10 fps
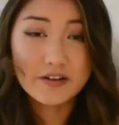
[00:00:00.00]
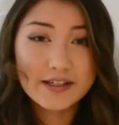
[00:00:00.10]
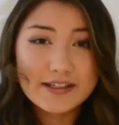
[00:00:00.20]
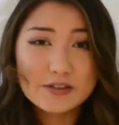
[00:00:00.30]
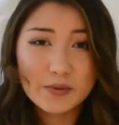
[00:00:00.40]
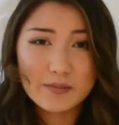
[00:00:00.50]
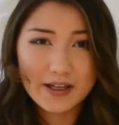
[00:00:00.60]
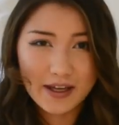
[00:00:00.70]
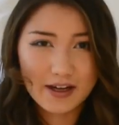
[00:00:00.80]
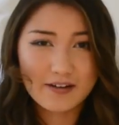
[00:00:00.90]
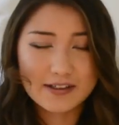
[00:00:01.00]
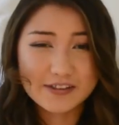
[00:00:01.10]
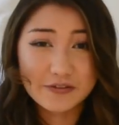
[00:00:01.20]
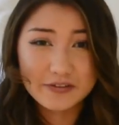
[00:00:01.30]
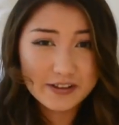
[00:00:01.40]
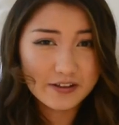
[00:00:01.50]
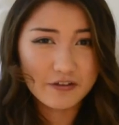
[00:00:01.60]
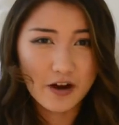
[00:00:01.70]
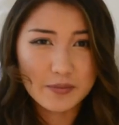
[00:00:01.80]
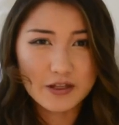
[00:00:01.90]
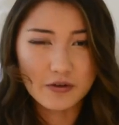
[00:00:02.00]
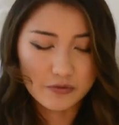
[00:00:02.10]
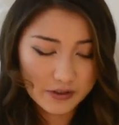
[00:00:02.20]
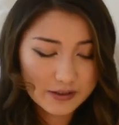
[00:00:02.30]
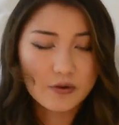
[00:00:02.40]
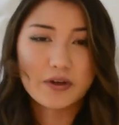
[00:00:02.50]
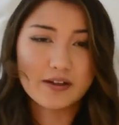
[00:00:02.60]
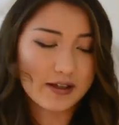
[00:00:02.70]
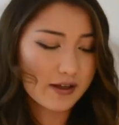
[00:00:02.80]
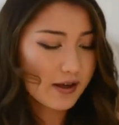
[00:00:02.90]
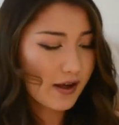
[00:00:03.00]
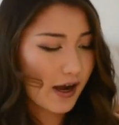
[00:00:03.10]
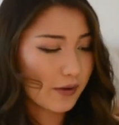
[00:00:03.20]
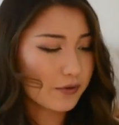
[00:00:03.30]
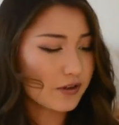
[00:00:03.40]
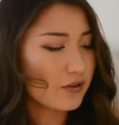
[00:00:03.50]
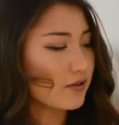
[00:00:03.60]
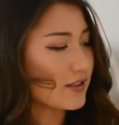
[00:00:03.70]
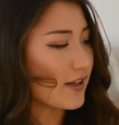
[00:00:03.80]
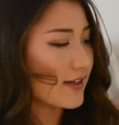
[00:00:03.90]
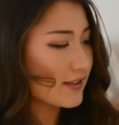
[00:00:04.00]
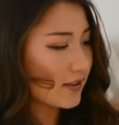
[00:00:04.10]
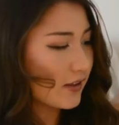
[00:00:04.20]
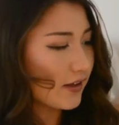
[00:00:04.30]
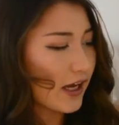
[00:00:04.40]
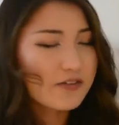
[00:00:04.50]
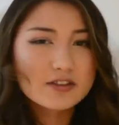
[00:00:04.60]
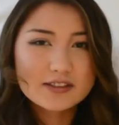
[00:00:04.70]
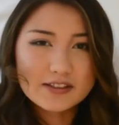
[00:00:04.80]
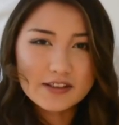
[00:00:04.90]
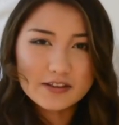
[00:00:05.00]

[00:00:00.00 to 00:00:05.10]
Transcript: On days when my hair is really grubby or really oily, I will use this Eversleek